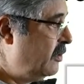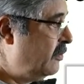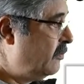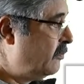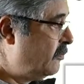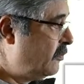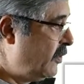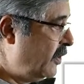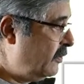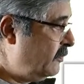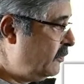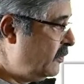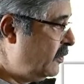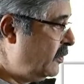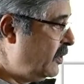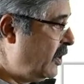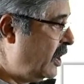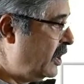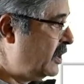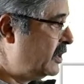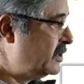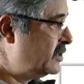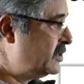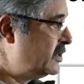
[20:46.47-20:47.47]
workflow
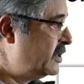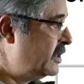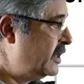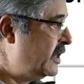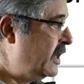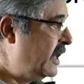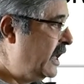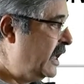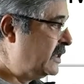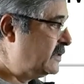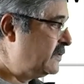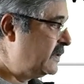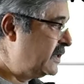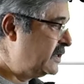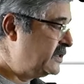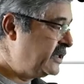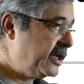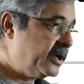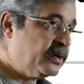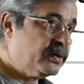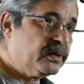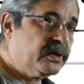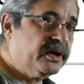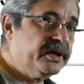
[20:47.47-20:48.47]
knowledge, as well as
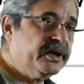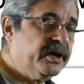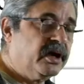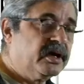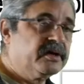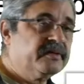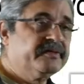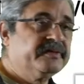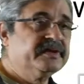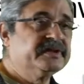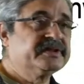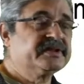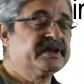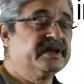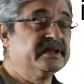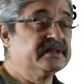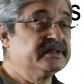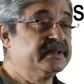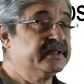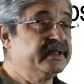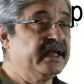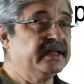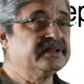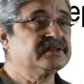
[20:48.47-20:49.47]
echocardiography skills.
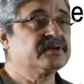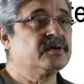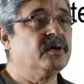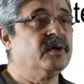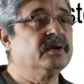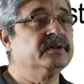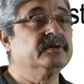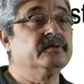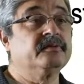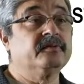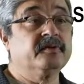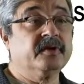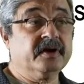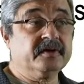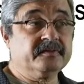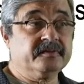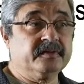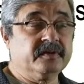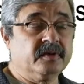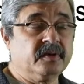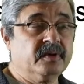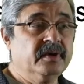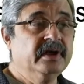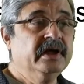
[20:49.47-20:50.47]
And that's called the
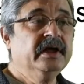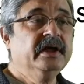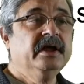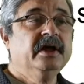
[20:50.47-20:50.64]
workflow.